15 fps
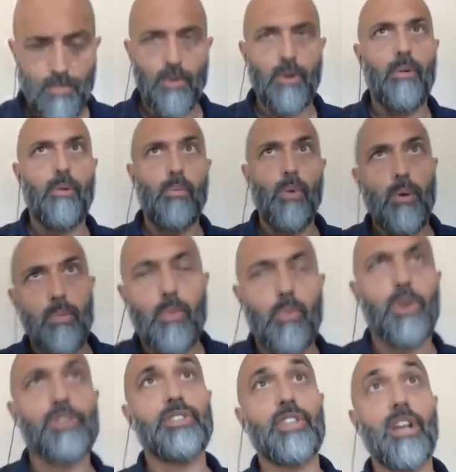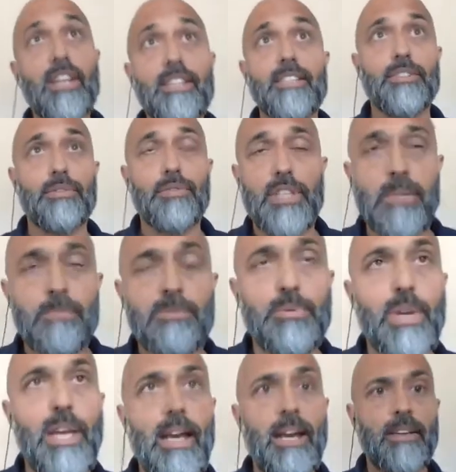what sizes of teams we
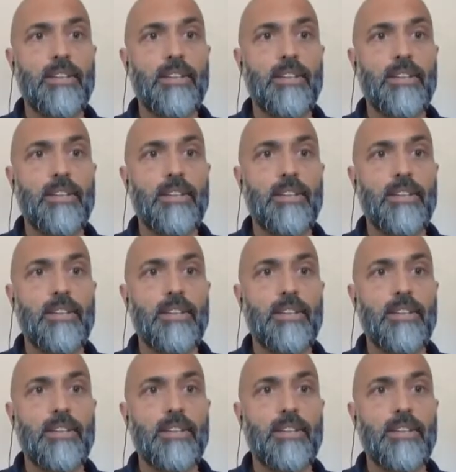had